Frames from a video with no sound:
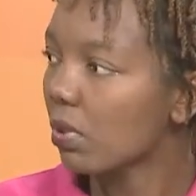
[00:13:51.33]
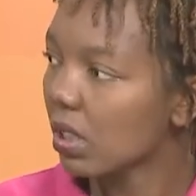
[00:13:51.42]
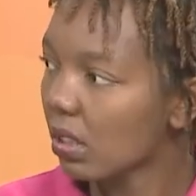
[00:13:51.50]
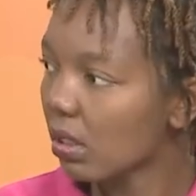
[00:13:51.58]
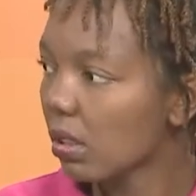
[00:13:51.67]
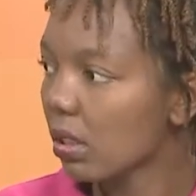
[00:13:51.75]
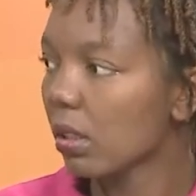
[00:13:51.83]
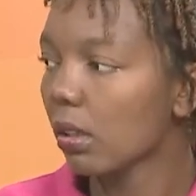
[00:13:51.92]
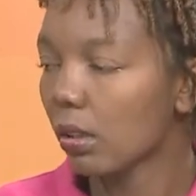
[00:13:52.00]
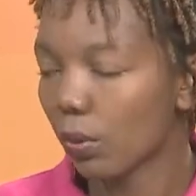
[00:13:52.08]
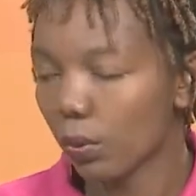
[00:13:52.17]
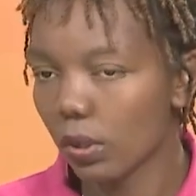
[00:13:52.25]
since
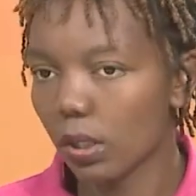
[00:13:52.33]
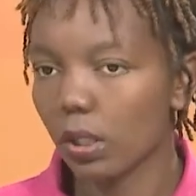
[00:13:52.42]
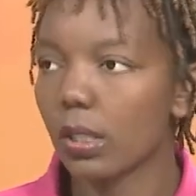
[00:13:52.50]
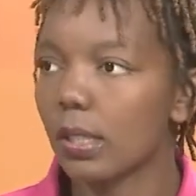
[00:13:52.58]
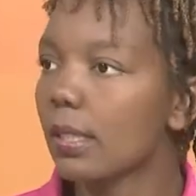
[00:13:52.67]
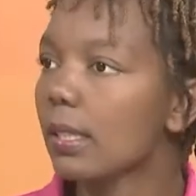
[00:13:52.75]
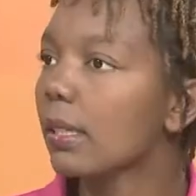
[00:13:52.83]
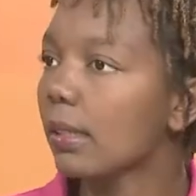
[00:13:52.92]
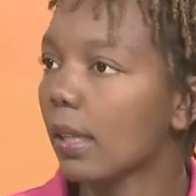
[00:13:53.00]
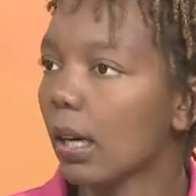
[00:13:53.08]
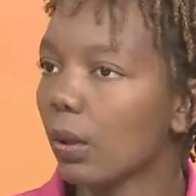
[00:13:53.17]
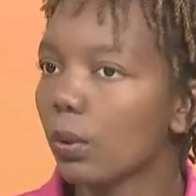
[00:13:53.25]
those years
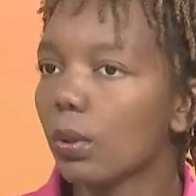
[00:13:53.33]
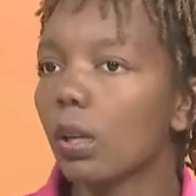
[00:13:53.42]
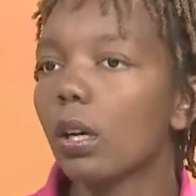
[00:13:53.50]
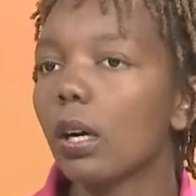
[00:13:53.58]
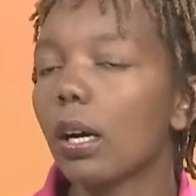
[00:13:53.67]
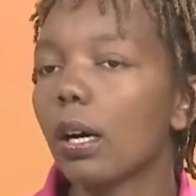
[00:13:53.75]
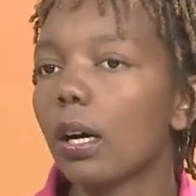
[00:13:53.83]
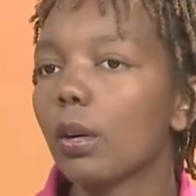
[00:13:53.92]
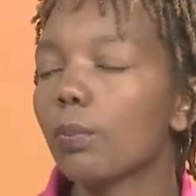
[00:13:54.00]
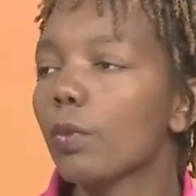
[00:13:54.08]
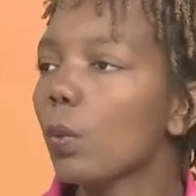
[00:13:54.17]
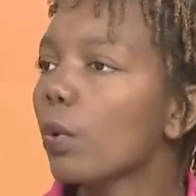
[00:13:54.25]
till now,
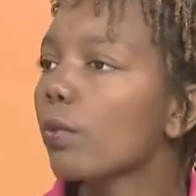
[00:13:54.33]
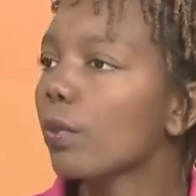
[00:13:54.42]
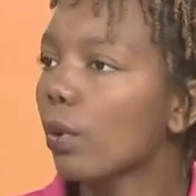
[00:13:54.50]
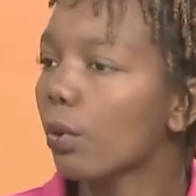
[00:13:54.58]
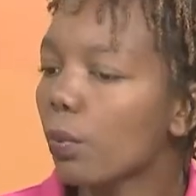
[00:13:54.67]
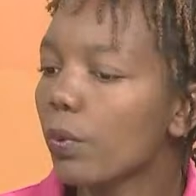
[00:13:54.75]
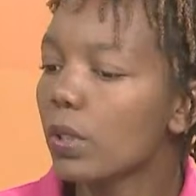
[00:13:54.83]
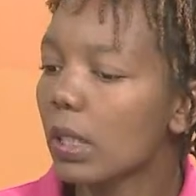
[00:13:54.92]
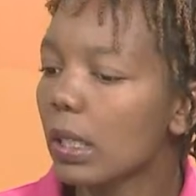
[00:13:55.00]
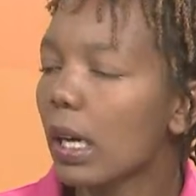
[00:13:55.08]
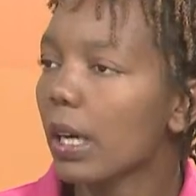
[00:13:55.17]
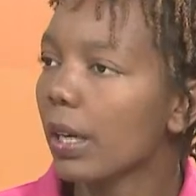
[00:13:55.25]
we've
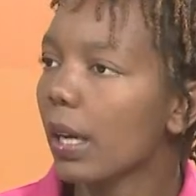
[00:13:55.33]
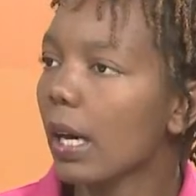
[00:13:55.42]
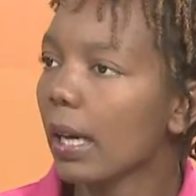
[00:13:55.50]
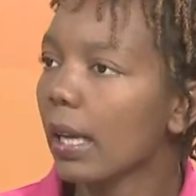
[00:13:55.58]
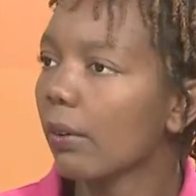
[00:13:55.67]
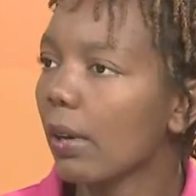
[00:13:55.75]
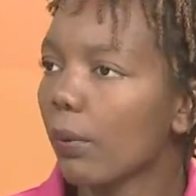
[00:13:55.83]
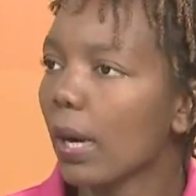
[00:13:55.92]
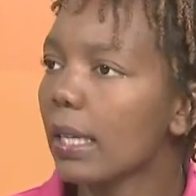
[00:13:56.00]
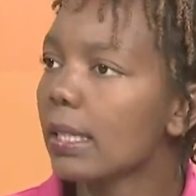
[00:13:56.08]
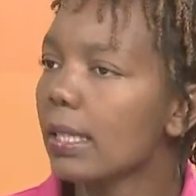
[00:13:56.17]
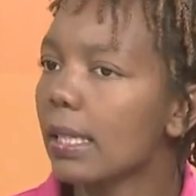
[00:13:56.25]
seen a
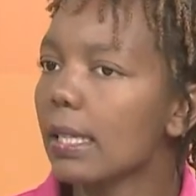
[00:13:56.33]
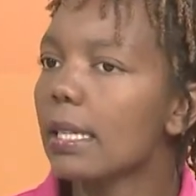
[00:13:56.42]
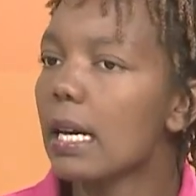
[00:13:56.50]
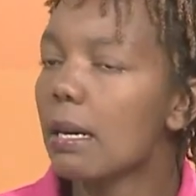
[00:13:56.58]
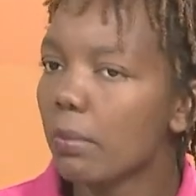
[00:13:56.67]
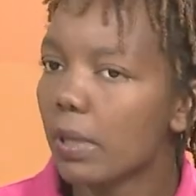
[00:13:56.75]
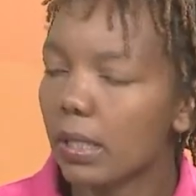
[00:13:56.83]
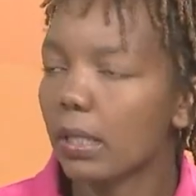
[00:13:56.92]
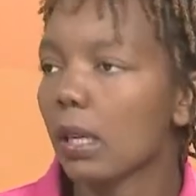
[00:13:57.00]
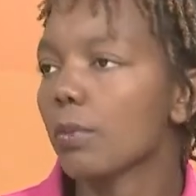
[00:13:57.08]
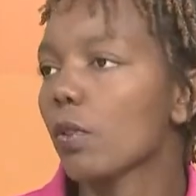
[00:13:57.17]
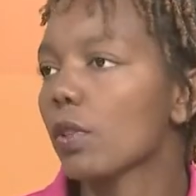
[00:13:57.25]
rise in numbers
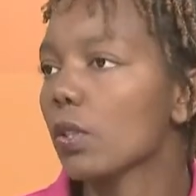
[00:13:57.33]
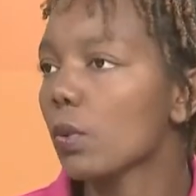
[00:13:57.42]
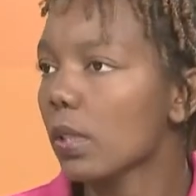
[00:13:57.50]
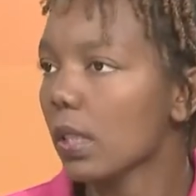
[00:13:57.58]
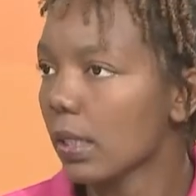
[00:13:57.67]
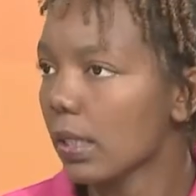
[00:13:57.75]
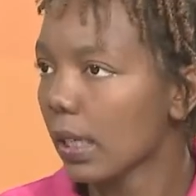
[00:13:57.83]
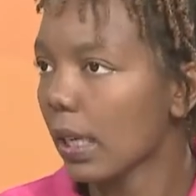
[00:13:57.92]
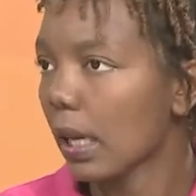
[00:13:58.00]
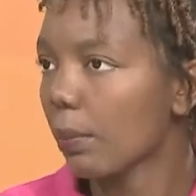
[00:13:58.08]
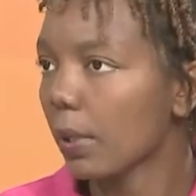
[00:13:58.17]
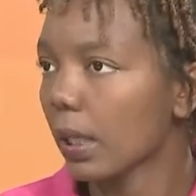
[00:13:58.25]
in terms of the schools that are
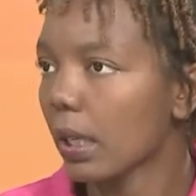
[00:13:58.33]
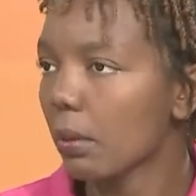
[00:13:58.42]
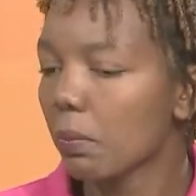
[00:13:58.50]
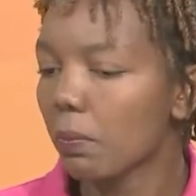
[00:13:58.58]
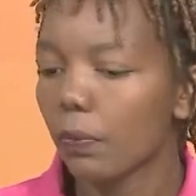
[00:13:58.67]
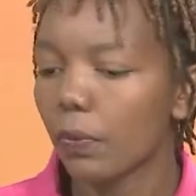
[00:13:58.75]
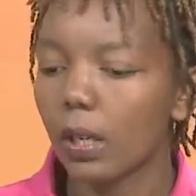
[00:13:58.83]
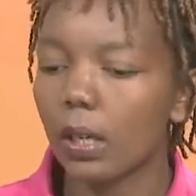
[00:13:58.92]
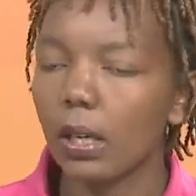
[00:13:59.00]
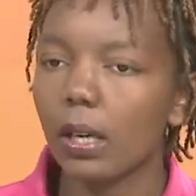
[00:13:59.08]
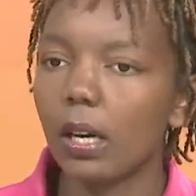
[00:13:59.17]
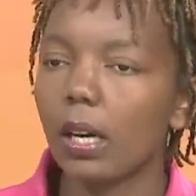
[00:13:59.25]
taking up the game,
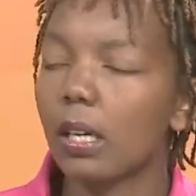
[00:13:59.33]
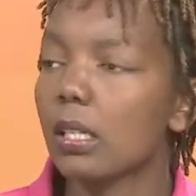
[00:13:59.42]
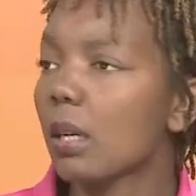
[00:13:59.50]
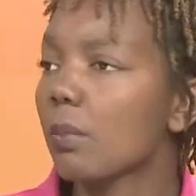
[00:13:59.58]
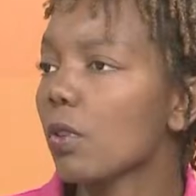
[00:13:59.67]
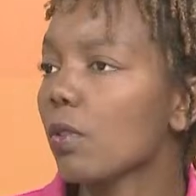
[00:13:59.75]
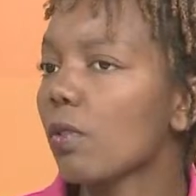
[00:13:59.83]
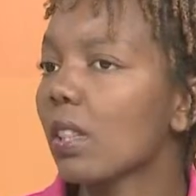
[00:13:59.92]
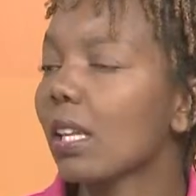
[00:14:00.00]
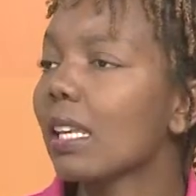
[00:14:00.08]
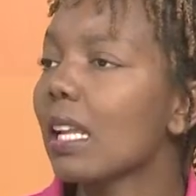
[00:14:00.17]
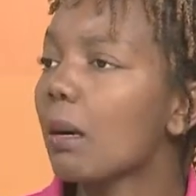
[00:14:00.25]
in terms of
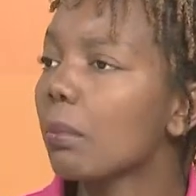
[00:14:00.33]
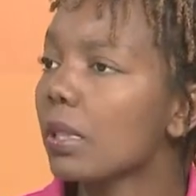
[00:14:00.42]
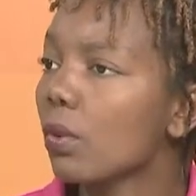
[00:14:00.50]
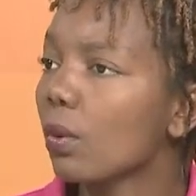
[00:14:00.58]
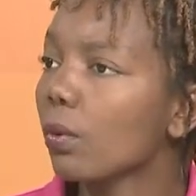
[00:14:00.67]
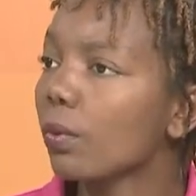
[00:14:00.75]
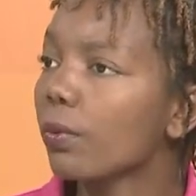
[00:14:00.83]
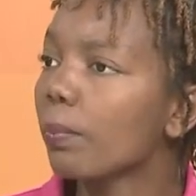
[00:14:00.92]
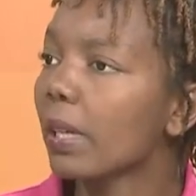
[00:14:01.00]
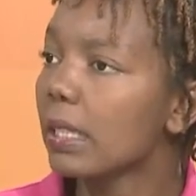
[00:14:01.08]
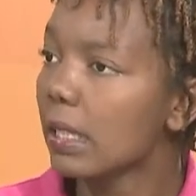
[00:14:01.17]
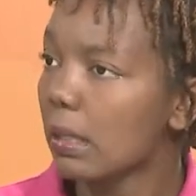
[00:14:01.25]
even the numbers of
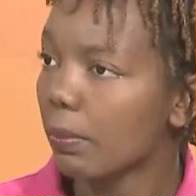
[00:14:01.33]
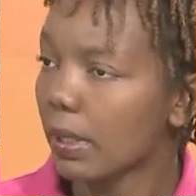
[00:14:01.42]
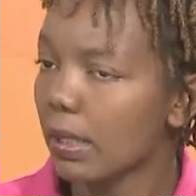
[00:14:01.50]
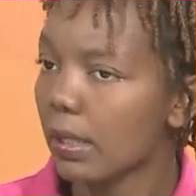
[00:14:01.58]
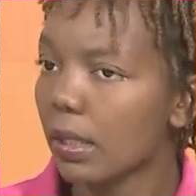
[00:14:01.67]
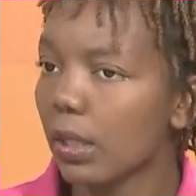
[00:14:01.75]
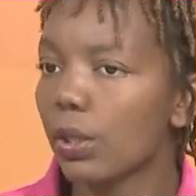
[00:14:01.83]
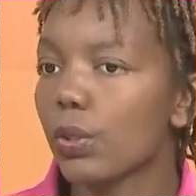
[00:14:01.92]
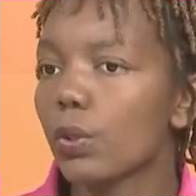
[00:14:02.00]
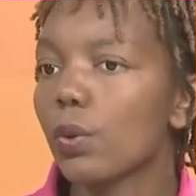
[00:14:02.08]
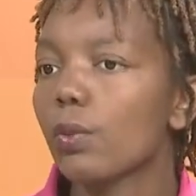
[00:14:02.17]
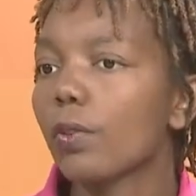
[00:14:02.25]
participants.
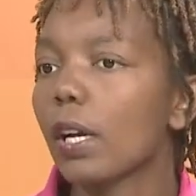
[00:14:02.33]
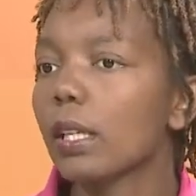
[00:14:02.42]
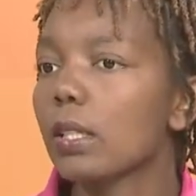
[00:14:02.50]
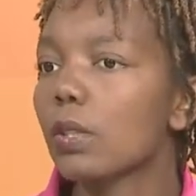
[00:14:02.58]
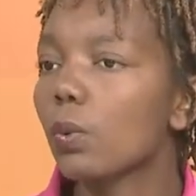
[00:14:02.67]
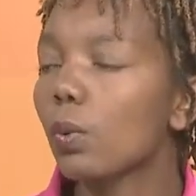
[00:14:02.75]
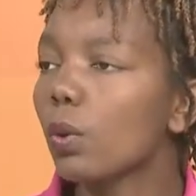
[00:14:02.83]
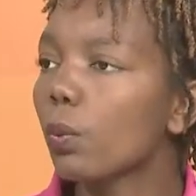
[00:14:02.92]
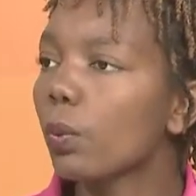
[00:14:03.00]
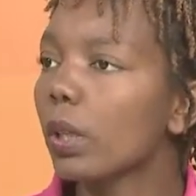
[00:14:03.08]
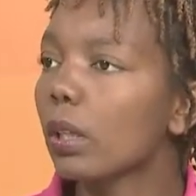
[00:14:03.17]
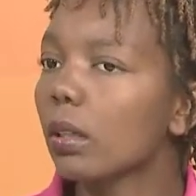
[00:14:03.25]
So you find a school
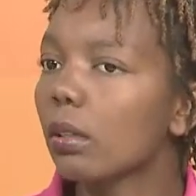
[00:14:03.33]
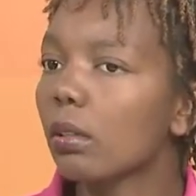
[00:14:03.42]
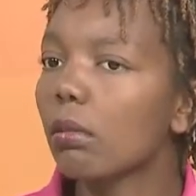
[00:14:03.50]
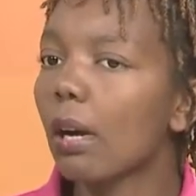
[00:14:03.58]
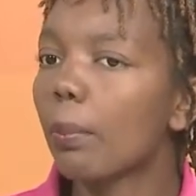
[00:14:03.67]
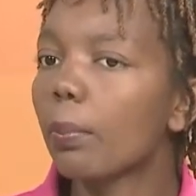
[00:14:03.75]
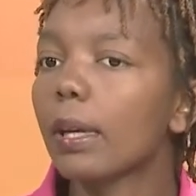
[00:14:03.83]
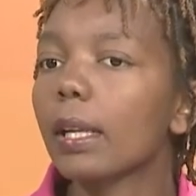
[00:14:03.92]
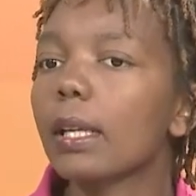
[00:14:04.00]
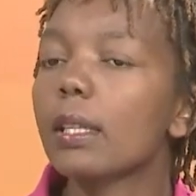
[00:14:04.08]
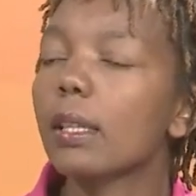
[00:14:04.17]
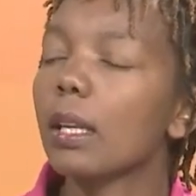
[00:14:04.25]
will
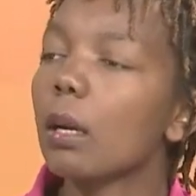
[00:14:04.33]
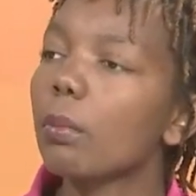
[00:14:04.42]
upgrade the